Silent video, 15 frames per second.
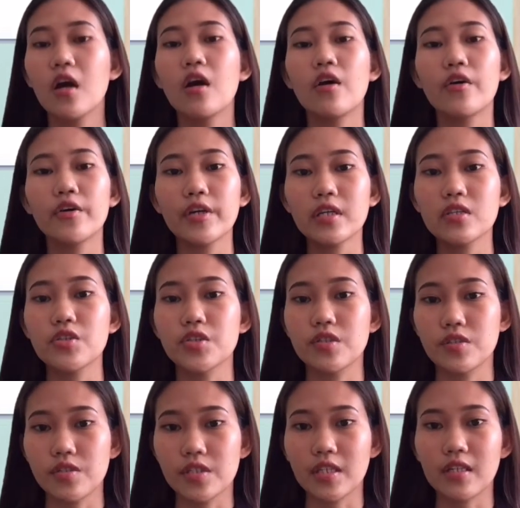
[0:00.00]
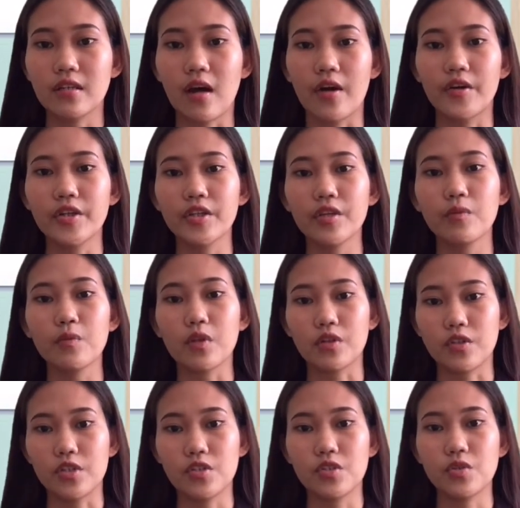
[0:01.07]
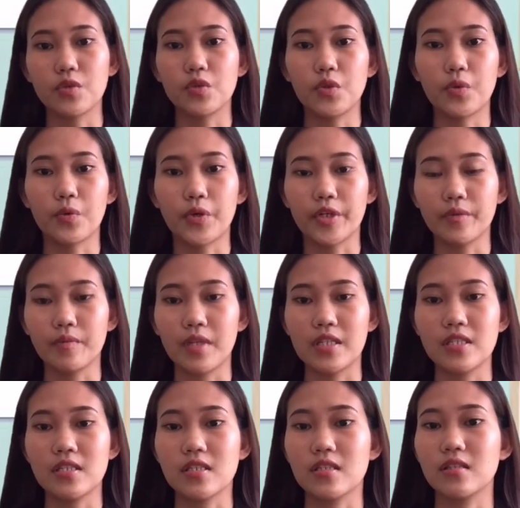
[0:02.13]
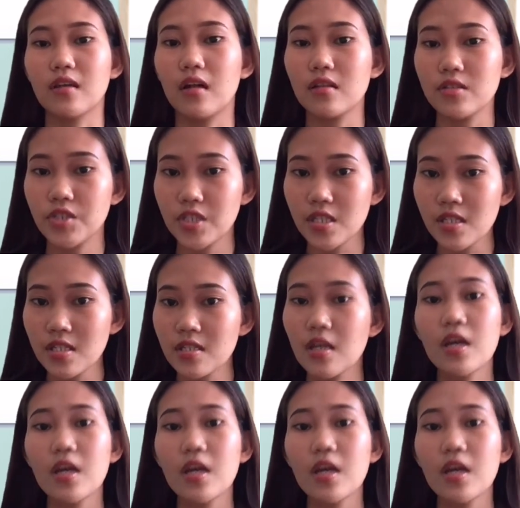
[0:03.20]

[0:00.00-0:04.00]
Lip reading: or introducing current employees to new workplace technologies,